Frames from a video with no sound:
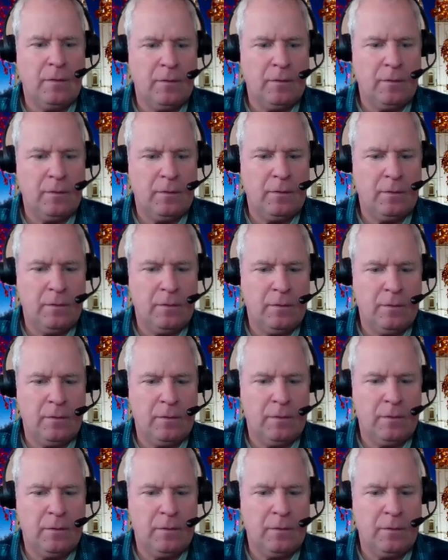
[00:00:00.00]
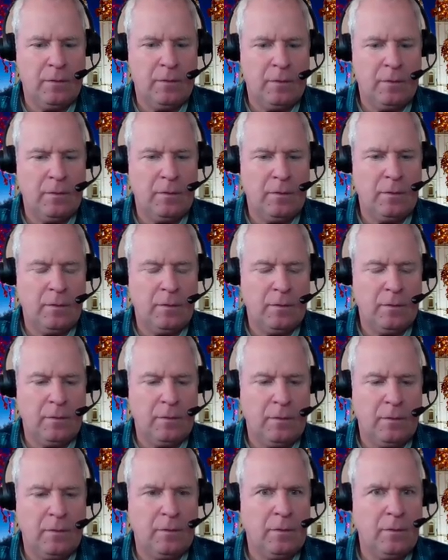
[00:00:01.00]

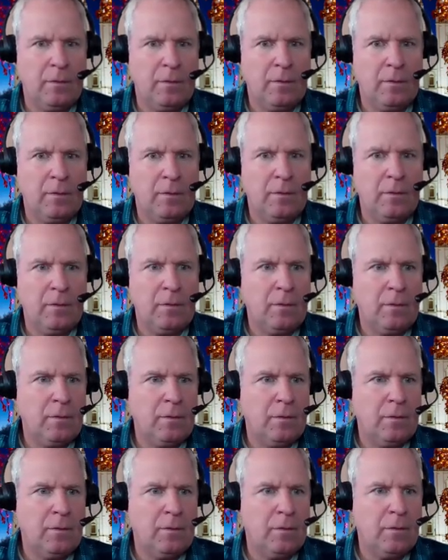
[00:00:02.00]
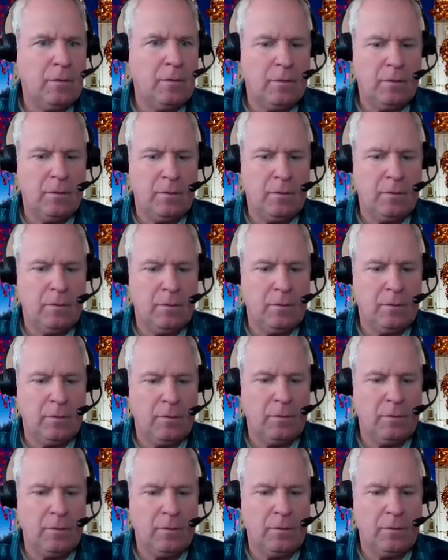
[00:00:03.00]

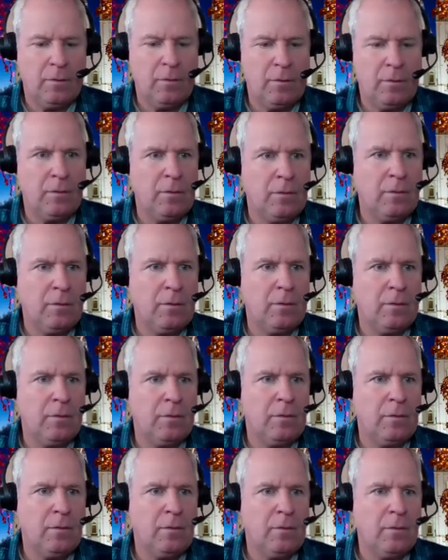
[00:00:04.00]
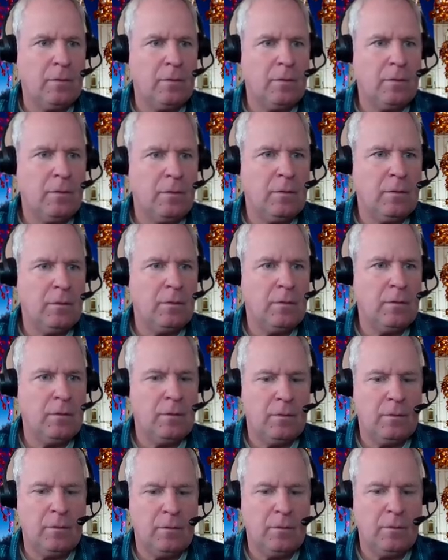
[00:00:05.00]

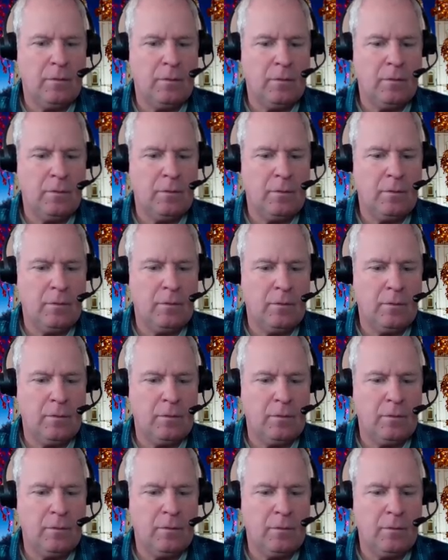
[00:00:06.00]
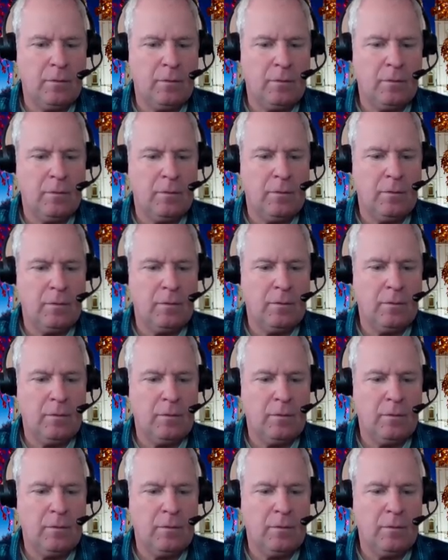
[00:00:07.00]
(silence)